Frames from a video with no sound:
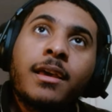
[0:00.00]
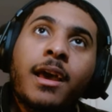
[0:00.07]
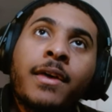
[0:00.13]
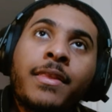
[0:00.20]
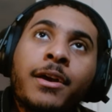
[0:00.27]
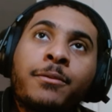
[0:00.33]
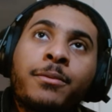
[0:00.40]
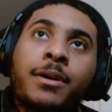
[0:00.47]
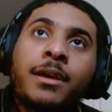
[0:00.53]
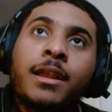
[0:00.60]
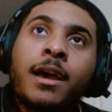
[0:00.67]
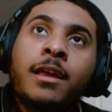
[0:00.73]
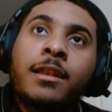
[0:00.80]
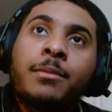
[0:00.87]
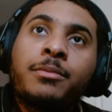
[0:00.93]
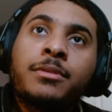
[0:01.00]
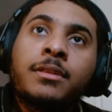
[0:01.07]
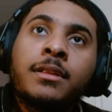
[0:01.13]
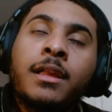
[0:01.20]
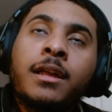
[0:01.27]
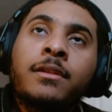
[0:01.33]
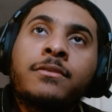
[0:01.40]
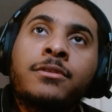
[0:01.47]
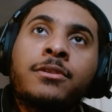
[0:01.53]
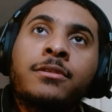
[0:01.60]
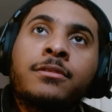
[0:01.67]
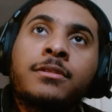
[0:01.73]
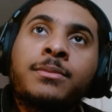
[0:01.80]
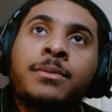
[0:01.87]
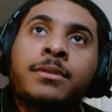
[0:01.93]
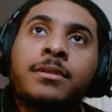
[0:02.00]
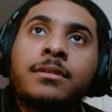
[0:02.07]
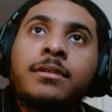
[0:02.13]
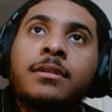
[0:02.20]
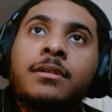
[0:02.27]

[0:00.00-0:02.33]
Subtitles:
And like we're gonna end up with a lot of turns where